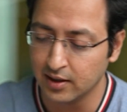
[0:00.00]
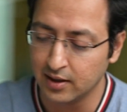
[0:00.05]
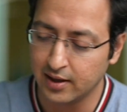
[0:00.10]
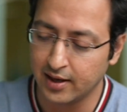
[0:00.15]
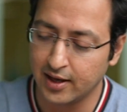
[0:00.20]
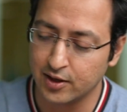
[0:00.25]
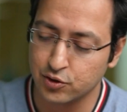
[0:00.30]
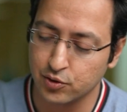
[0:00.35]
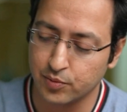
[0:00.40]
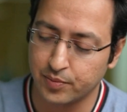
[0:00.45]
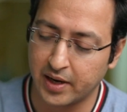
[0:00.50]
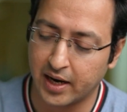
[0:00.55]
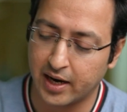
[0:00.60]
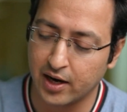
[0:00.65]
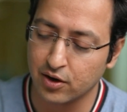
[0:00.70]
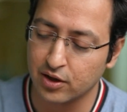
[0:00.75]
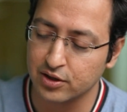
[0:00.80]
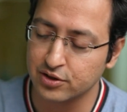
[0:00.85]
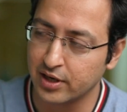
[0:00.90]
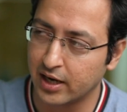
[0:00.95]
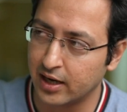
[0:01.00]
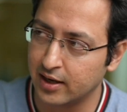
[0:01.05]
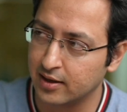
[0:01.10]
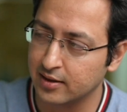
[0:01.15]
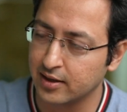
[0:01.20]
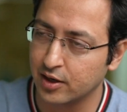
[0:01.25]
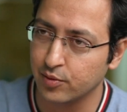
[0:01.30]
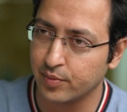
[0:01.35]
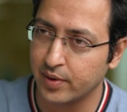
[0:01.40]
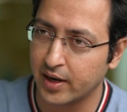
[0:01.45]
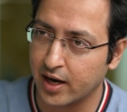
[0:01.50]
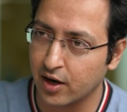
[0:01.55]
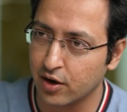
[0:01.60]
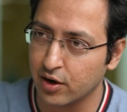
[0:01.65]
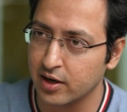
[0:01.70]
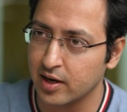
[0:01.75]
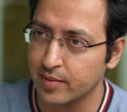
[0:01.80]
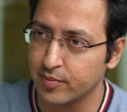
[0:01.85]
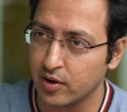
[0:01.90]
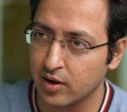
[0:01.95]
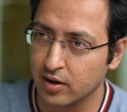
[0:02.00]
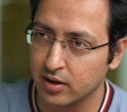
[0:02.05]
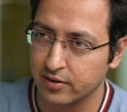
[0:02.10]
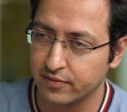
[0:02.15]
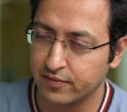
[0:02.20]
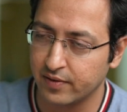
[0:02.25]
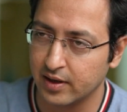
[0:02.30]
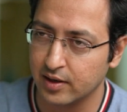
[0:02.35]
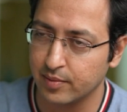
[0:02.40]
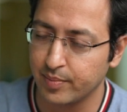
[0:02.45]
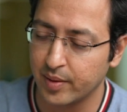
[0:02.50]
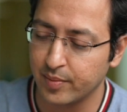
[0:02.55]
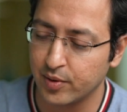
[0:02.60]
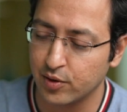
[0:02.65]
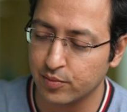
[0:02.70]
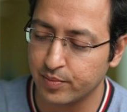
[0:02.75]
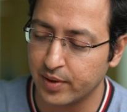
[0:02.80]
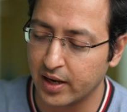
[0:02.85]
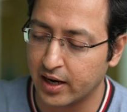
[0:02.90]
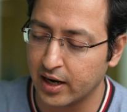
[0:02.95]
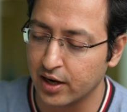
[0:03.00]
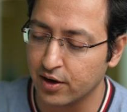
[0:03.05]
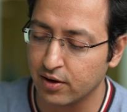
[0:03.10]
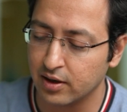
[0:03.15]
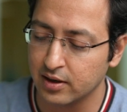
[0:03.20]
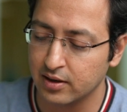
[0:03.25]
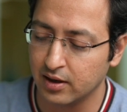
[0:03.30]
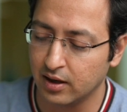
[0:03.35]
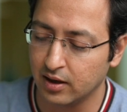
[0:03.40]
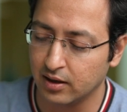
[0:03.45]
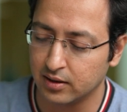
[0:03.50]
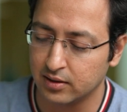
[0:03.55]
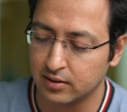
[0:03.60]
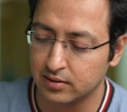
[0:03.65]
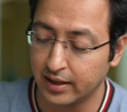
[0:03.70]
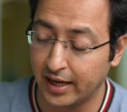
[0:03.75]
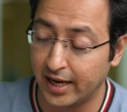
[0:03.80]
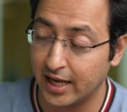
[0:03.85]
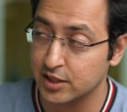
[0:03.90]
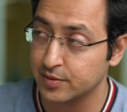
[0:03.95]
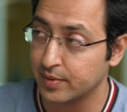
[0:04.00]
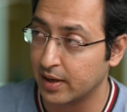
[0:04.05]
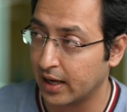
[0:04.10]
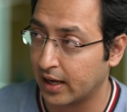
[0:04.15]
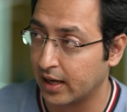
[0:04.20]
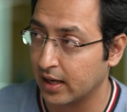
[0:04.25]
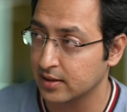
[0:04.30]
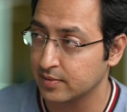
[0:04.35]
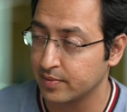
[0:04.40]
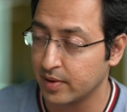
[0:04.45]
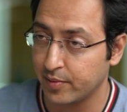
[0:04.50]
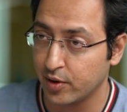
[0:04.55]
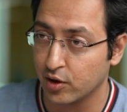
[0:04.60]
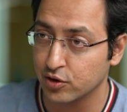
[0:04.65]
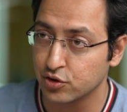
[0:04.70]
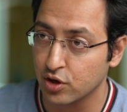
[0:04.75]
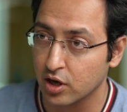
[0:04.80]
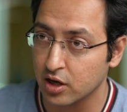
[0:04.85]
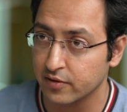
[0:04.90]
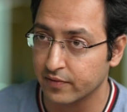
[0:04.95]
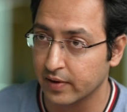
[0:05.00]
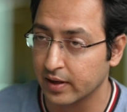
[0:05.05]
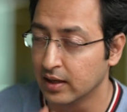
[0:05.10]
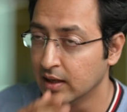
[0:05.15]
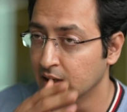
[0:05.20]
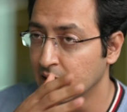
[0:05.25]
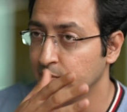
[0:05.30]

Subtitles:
is you break it on gender, then you break it on demography, maybe you break it on age brackets, maybe your geography.